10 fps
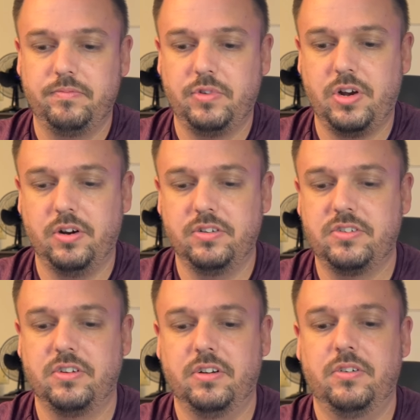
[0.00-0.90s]
cards.
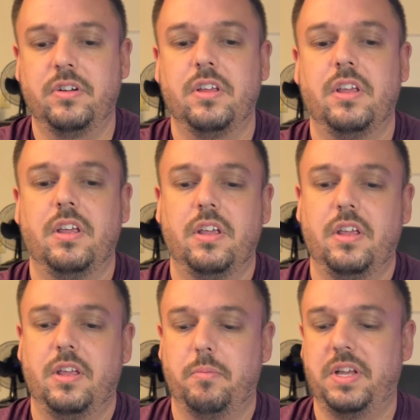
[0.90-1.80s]
So
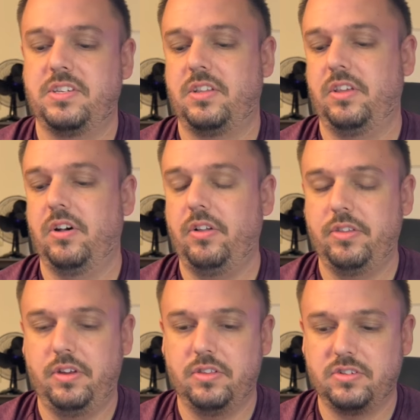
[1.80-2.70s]
basically all of
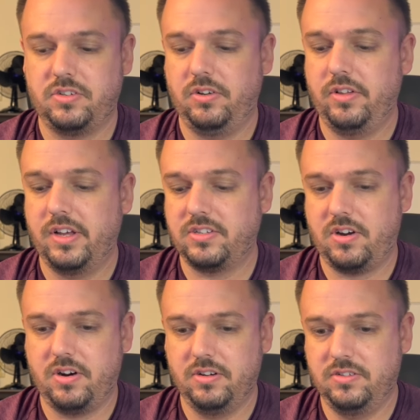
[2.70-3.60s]
the other serialized
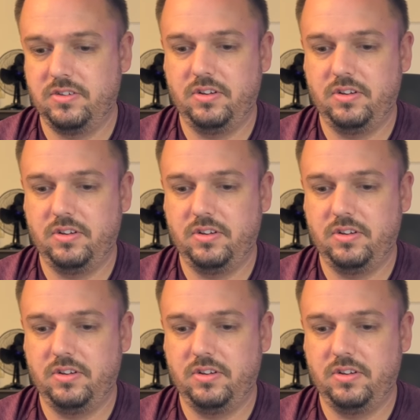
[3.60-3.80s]
cards,